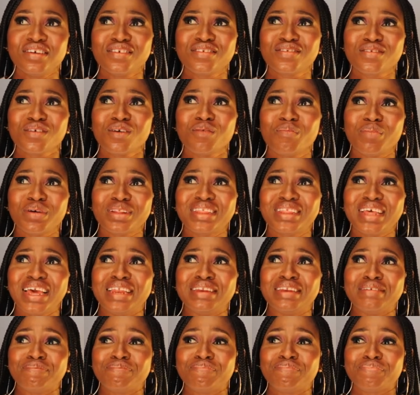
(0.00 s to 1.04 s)
So, but
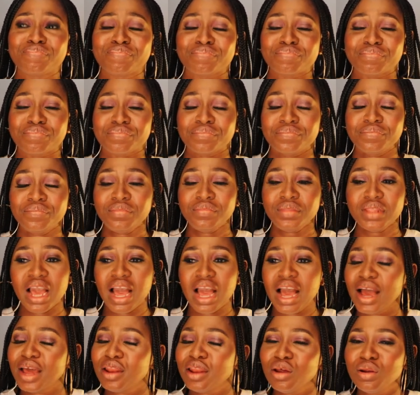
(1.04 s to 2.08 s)
then,
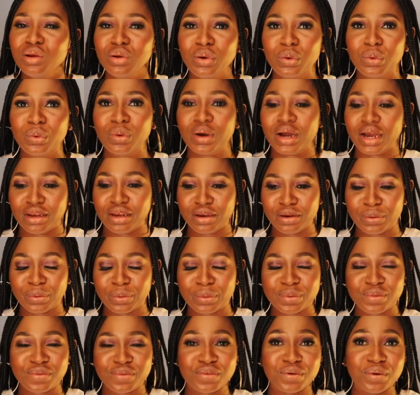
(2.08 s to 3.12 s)
I don't know, I don't
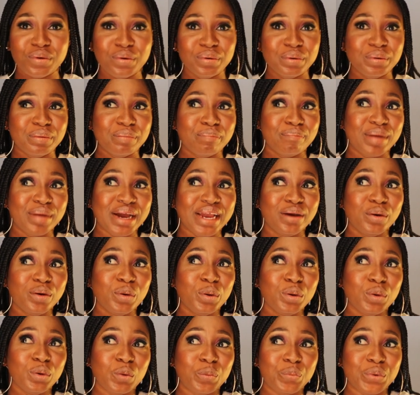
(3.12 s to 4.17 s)
know. So, my
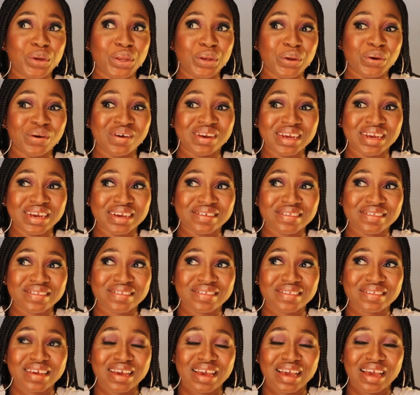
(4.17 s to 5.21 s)
own opinion
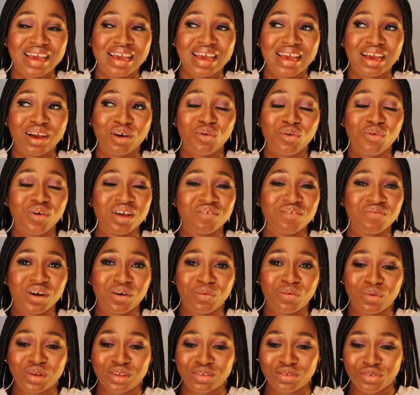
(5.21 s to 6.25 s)
is
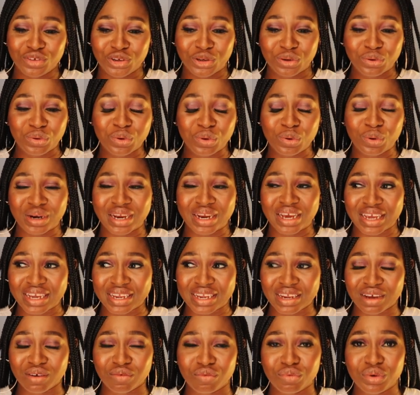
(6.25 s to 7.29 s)
whoever wins should go on
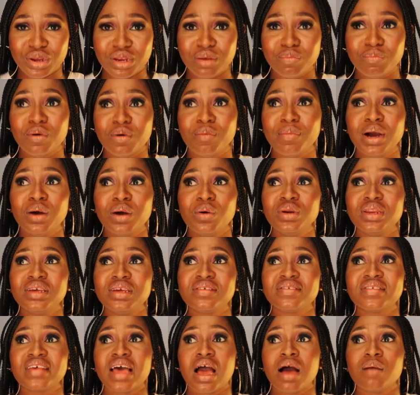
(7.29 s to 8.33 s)
ahead and win. But my own
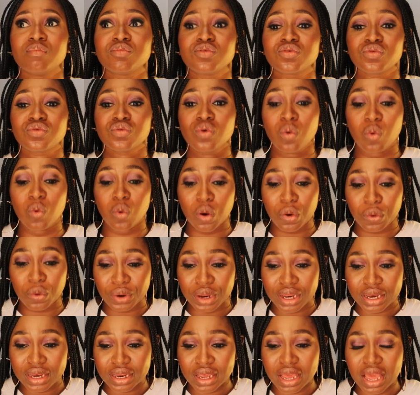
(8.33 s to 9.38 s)
is I'm so
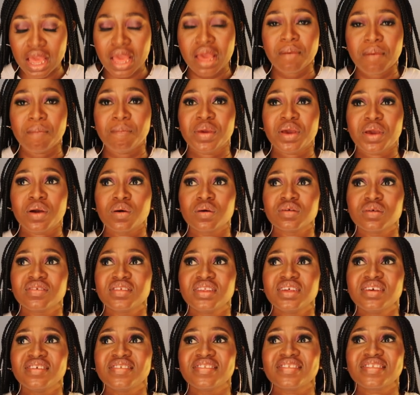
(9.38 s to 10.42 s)
worried
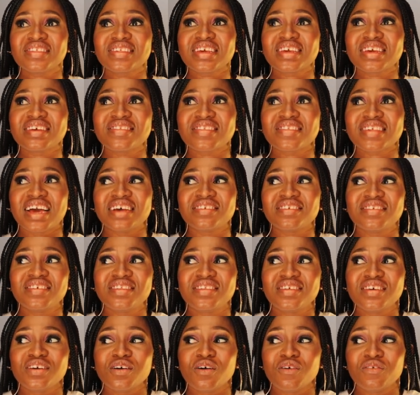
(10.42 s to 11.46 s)
because this
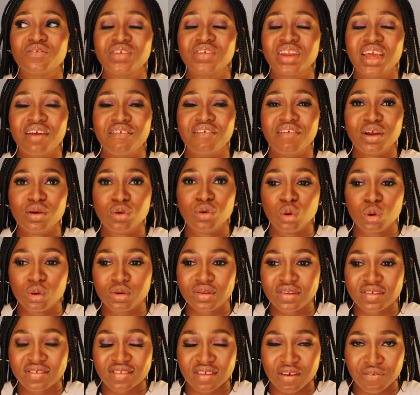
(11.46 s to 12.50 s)
scarcity of naira
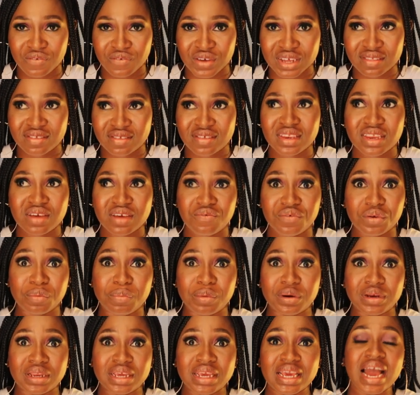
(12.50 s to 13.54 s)
note is affecting
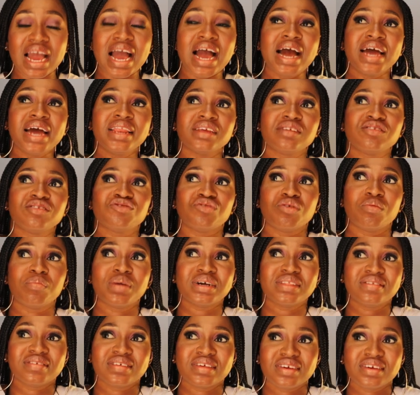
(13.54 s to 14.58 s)
everybody. I had a
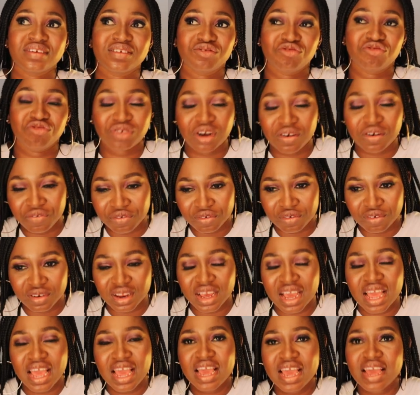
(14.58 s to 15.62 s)
traumatic travel
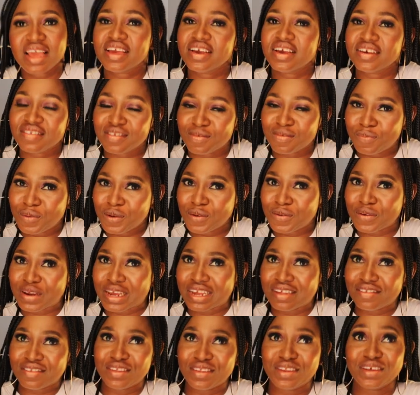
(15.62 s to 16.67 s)

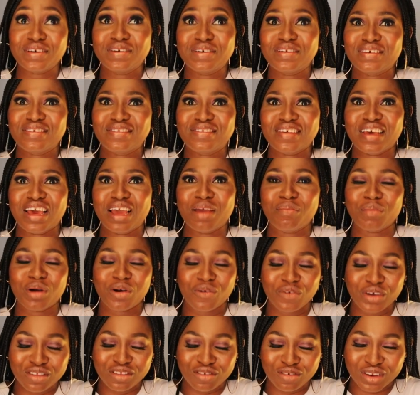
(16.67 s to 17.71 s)
experience the other time
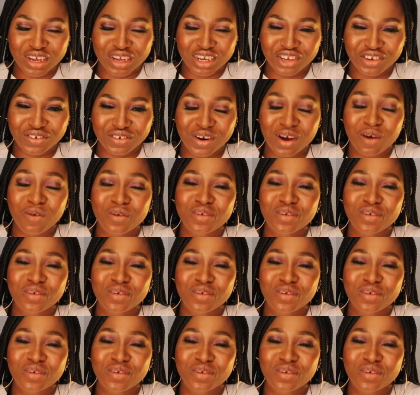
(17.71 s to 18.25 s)
I went to Nigeria.